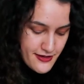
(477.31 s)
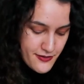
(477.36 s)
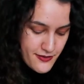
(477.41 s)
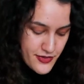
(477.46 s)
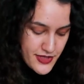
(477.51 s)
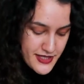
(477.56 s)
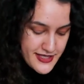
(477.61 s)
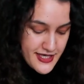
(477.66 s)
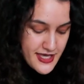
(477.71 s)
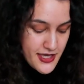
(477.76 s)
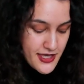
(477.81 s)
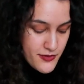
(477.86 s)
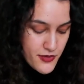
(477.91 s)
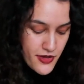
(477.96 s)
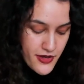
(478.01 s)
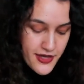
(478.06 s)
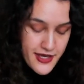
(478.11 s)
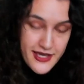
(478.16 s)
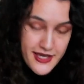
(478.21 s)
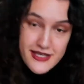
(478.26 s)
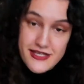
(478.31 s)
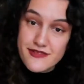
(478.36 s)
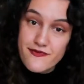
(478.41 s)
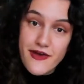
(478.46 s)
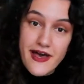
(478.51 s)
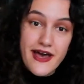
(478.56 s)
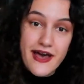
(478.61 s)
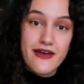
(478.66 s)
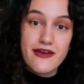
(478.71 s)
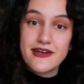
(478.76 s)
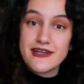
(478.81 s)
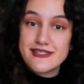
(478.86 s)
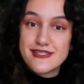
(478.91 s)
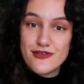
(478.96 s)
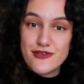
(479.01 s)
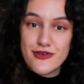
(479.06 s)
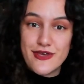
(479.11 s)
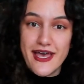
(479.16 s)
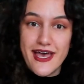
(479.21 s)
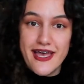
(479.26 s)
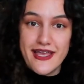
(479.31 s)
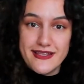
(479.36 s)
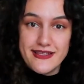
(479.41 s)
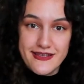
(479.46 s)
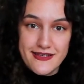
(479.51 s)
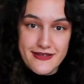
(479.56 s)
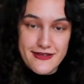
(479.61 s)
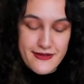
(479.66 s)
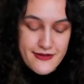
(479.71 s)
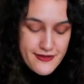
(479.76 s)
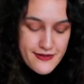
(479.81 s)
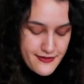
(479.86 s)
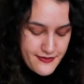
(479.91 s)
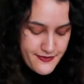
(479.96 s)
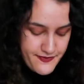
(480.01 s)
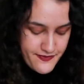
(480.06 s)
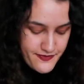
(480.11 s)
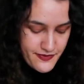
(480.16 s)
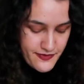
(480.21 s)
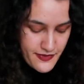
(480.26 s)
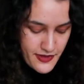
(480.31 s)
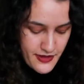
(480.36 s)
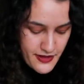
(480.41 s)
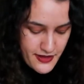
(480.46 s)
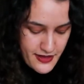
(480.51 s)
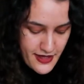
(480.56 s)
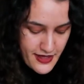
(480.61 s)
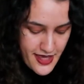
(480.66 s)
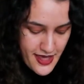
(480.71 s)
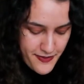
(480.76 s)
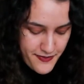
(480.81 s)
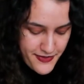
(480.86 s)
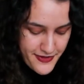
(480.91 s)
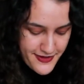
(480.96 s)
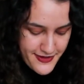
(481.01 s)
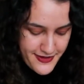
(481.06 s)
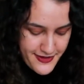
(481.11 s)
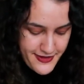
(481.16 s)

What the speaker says: but keep going as far as you can. Up.